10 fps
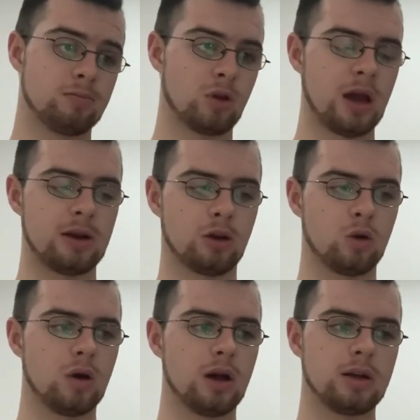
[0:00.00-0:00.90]
had a
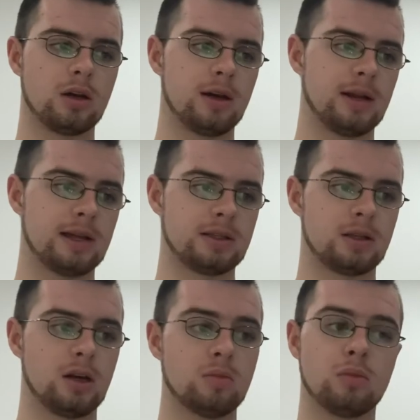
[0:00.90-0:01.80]
quiet night last
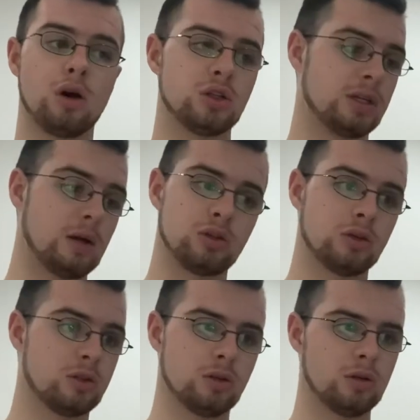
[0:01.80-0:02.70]
night. Martial should
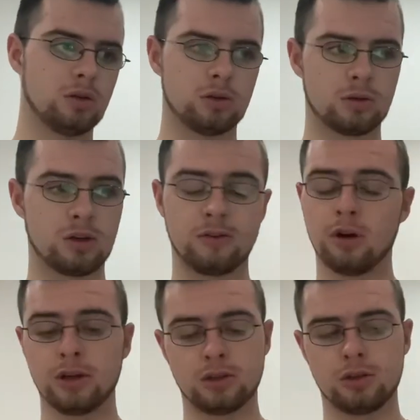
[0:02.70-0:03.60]
have scored.
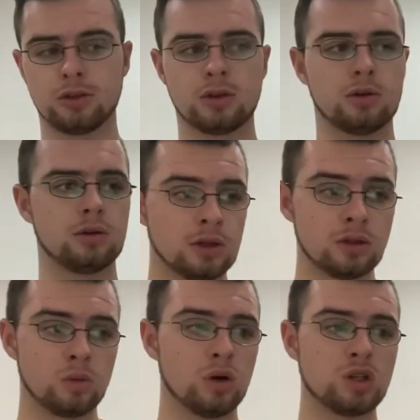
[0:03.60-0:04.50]
Cavani should have scored.
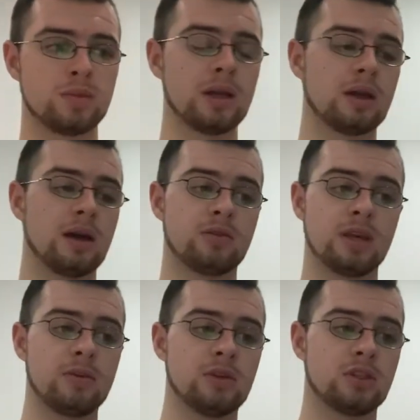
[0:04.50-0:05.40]
The worst player I have to
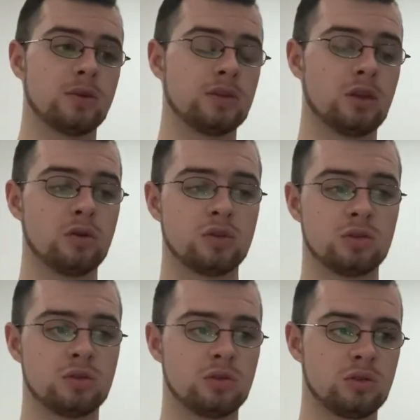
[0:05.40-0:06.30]
give it to is those
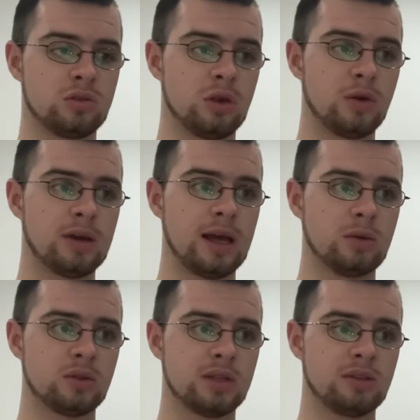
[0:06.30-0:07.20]
two
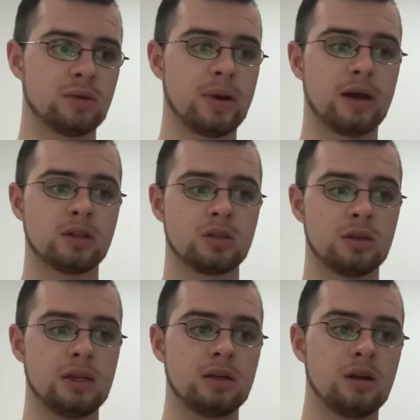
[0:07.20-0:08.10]
clown centre-backs,
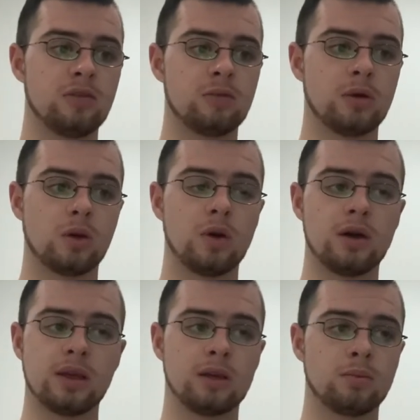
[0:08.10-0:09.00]
Lindelof and
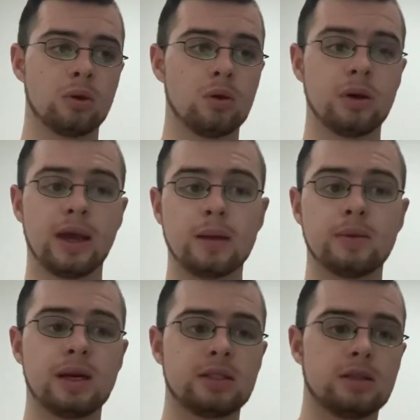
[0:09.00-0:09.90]
Maguire. They had a poor game
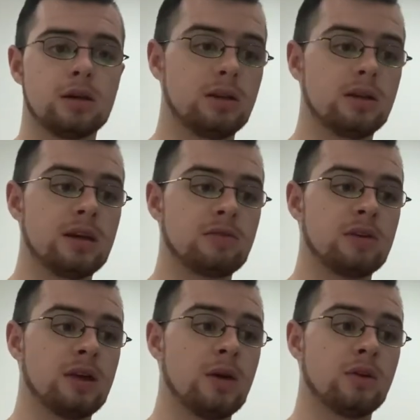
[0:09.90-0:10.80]
last night.
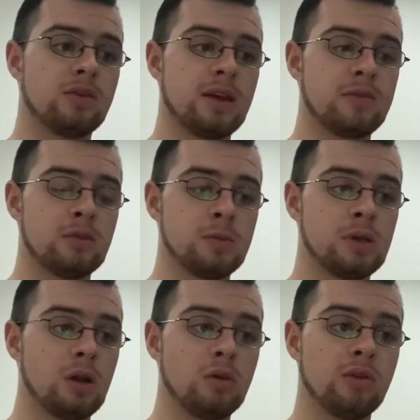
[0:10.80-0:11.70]
Definitely I would have given them a
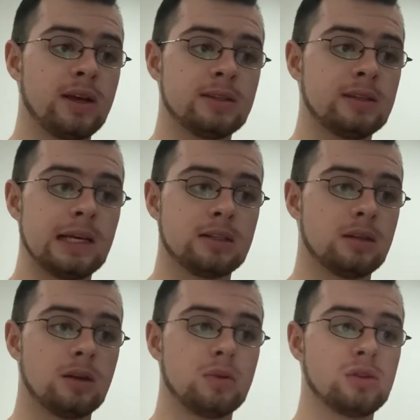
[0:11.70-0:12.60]
low rating last
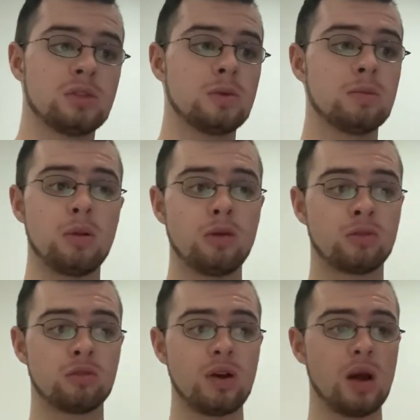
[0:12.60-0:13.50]
night because they were both
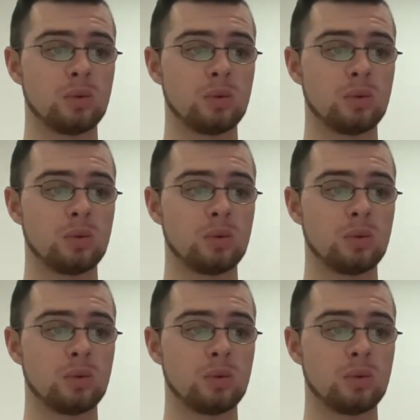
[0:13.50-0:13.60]
crap.